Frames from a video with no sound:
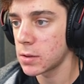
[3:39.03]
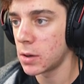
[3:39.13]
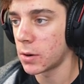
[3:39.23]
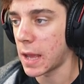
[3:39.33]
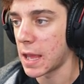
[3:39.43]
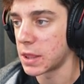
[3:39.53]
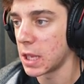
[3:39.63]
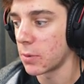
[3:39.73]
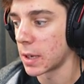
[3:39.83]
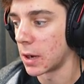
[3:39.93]
Okay,
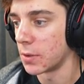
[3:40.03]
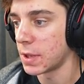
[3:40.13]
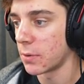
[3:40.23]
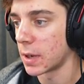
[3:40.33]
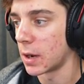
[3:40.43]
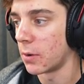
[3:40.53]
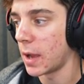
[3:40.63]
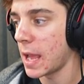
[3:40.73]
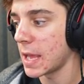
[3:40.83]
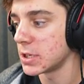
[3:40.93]
there we go.
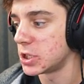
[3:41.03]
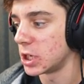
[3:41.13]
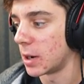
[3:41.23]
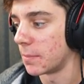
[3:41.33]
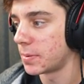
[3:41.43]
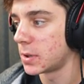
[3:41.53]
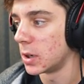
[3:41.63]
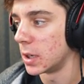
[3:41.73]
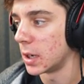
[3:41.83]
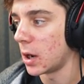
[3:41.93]
And jump,
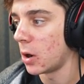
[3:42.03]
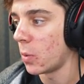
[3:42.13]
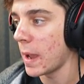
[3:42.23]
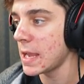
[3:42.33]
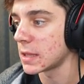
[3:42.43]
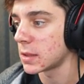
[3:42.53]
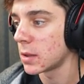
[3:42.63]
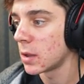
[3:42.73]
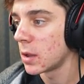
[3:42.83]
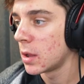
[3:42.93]
good. Oh, wait,
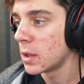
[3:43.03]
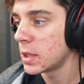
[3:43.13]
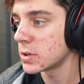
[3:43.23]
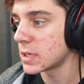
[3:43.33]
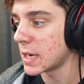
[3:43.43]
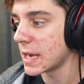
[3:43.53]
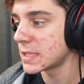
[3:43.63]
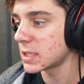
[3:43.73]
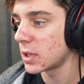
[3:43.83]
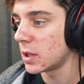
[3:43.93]
there's a
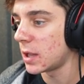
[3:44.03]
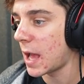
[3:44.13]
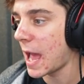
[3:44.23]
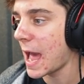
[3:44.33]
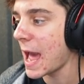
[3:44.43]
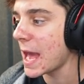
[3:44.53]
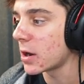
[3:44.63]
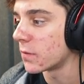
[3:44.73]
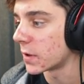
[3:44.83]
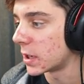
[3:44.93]
nice little hat
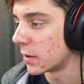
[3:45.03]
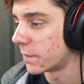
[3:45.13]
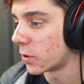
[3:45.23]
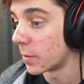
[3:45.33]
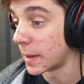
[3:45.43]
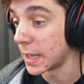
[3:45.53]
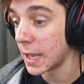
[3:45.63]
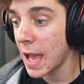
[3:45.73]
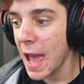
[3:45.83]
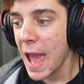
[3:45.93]
over here for me.
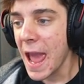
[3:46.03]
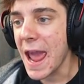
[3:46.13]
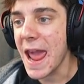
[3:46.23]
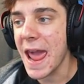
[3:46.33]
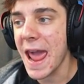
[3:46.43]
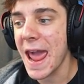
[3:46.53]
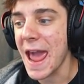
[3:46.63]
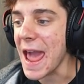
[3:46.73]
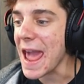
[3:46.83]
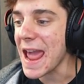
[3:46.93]

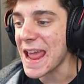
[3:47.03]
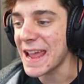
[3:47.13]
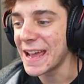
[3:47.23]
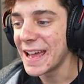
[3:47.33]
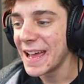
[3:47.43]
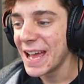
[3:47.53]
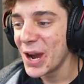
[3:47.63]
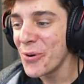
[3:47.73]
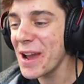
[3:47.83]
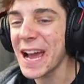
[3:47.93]
Hey!
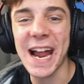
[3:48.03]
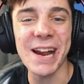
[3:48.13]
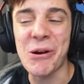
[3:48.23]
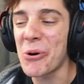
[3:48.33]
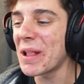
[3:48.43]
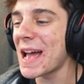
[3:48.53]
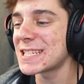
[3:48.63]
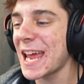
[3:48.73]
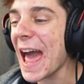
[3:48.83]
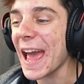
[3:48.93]
We got a
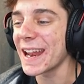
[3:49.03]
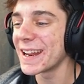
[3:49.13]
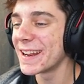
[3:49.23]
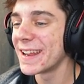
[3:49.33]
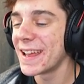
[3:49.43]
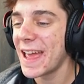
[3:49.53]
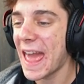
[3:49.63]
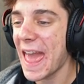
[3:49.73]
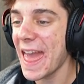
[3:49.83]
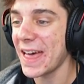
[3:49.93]
cool-ass hat!
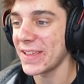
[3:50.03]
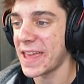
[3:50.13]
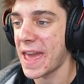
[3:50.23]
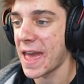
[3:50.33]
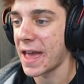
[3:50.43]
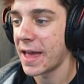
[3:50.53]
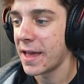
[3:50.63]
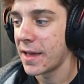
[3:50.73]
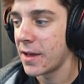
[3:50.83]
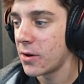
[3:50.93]
Hell yeah.
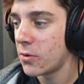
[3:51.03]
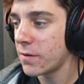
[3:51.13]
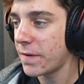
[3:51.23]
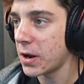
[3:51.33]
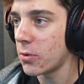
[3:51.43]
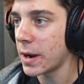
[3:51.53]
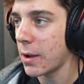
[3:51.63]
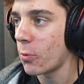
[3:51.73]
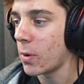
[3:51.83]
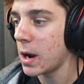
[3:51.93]
What if I don't want
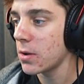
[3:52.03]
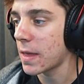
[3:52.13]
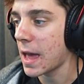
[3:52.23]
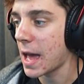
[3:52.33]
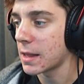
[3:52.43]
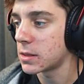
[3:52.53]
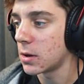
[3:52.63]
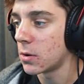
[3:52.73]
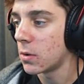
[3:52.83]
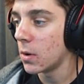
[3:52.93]
to wear the hat,
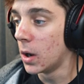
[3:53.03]
though?